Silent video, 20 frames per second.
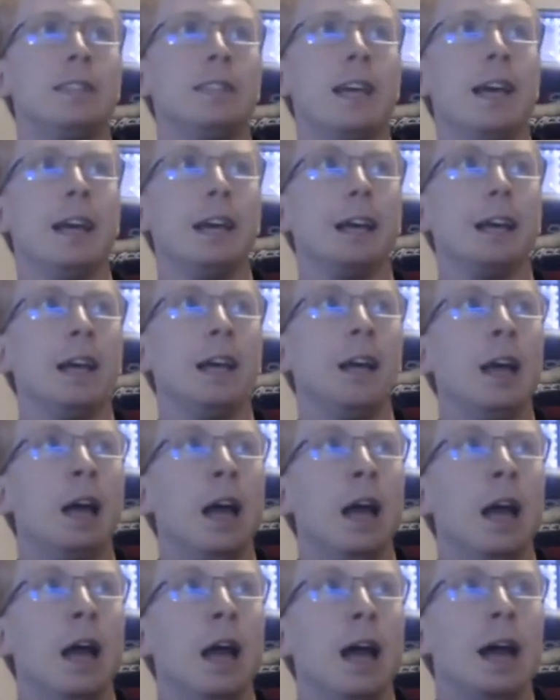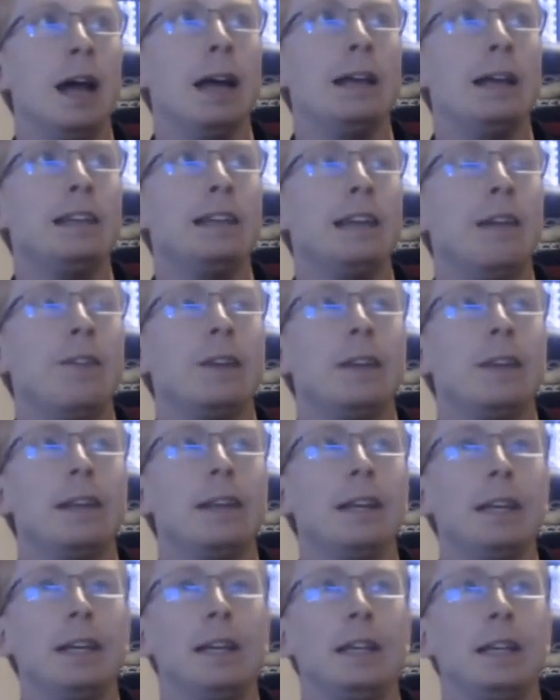saying, it
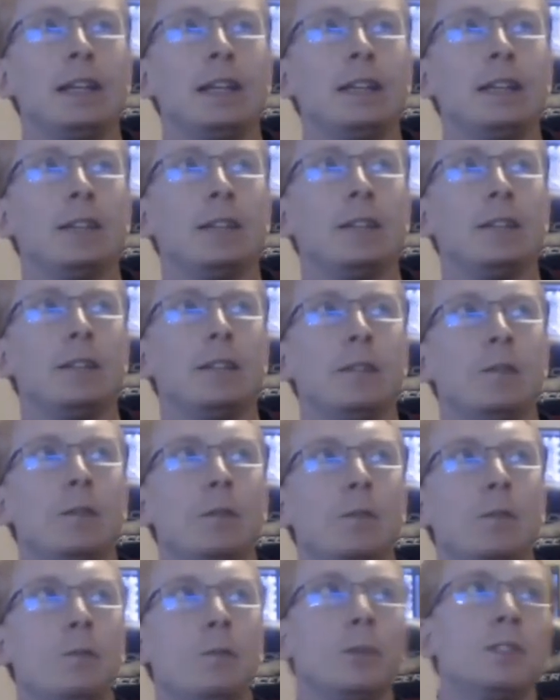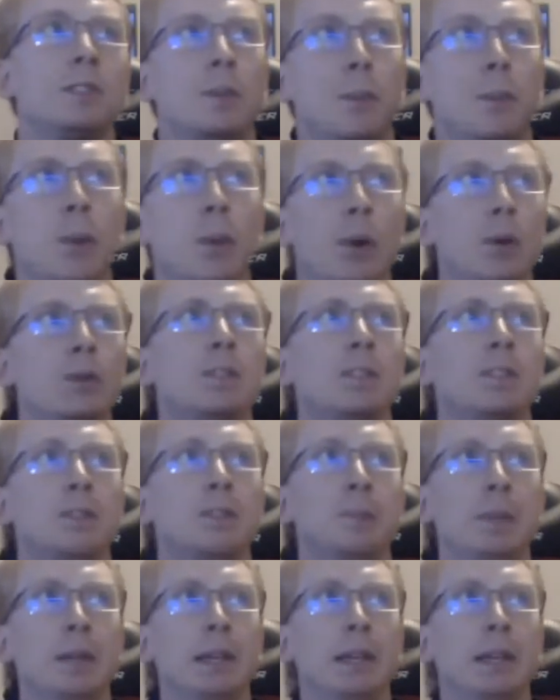definitely was supposed to
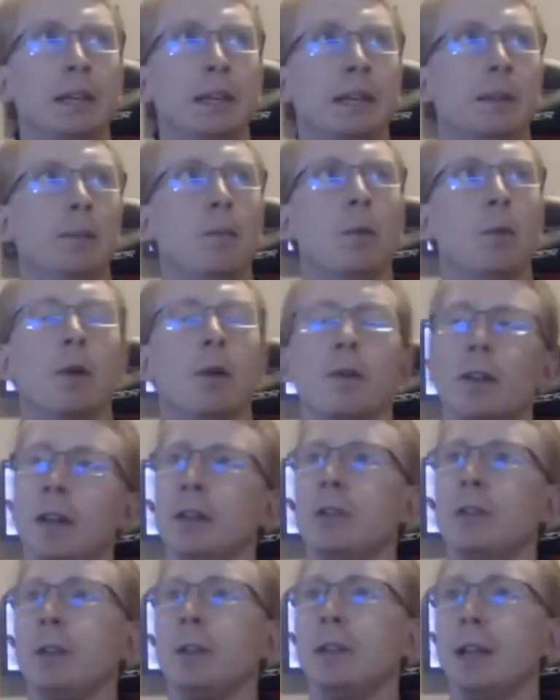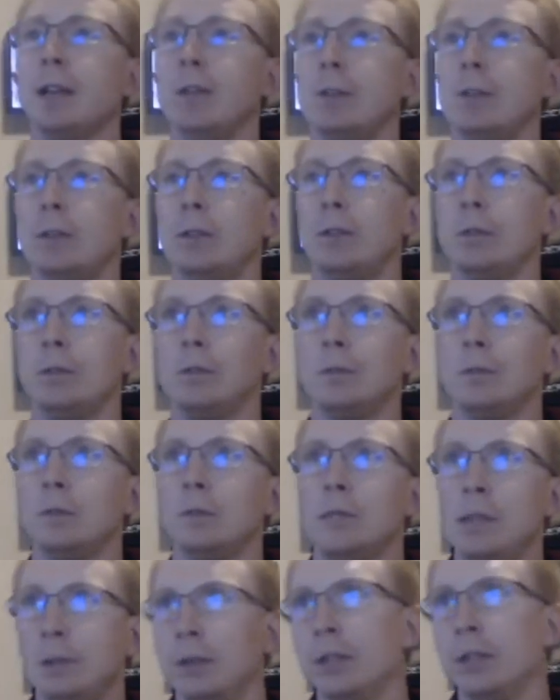be more of an entry level
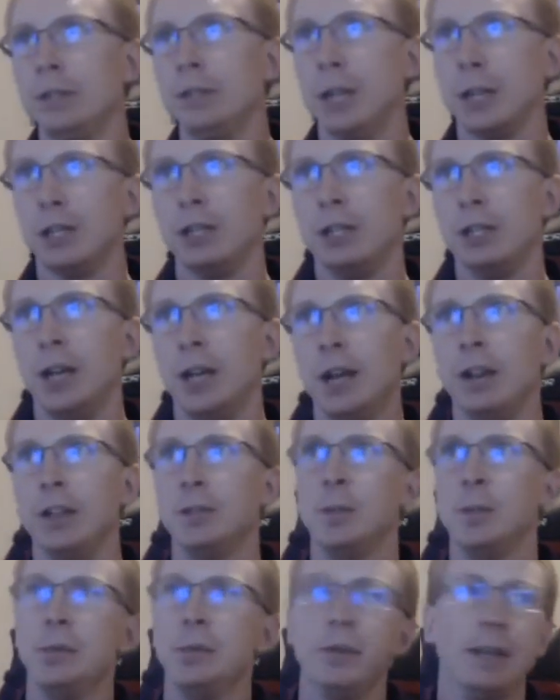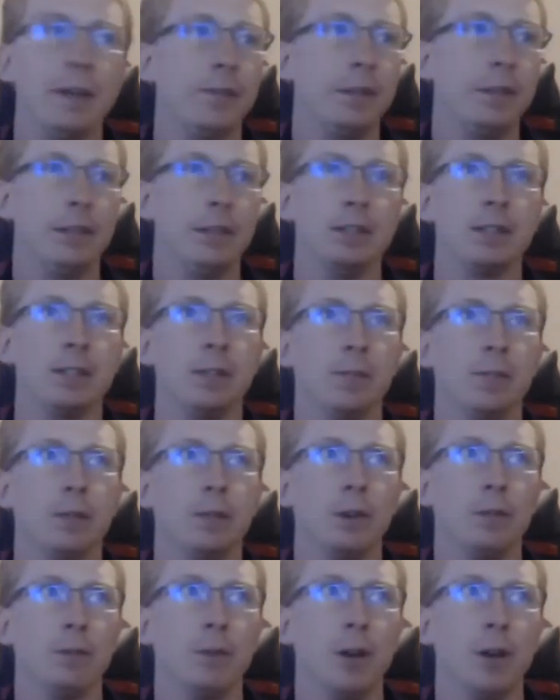SQL injection challenge, but we definitely just didn't
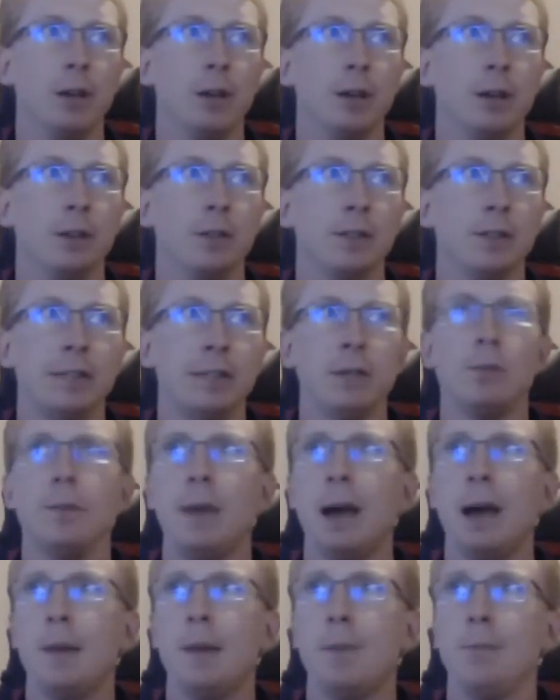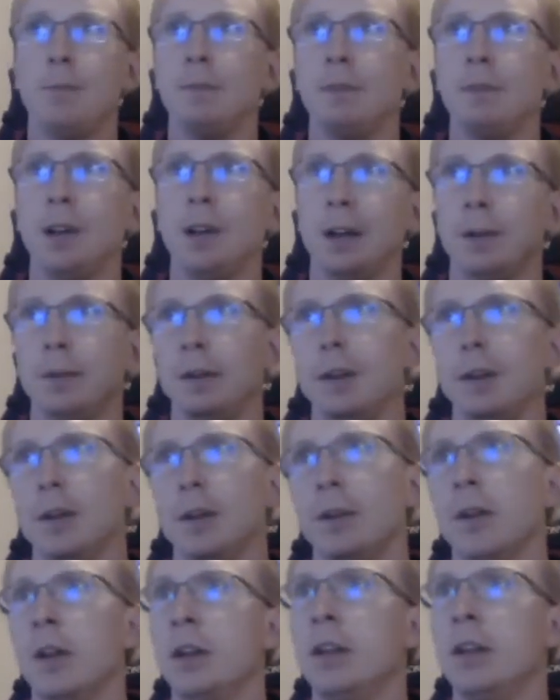want to run sqlmap done, you
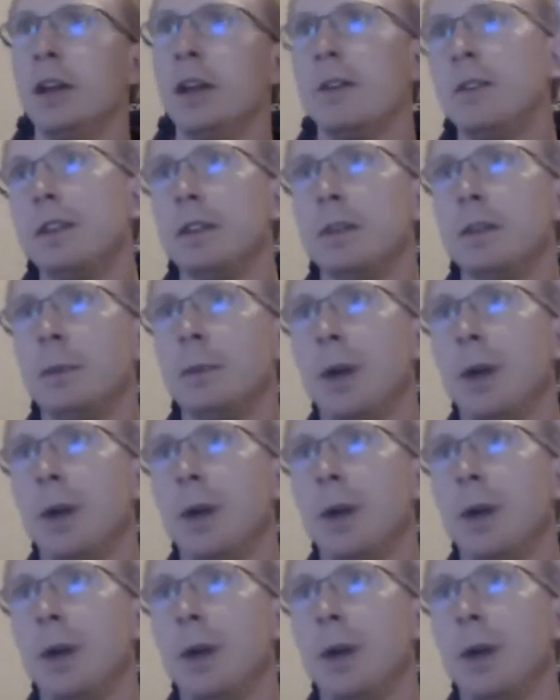know, right. definitely.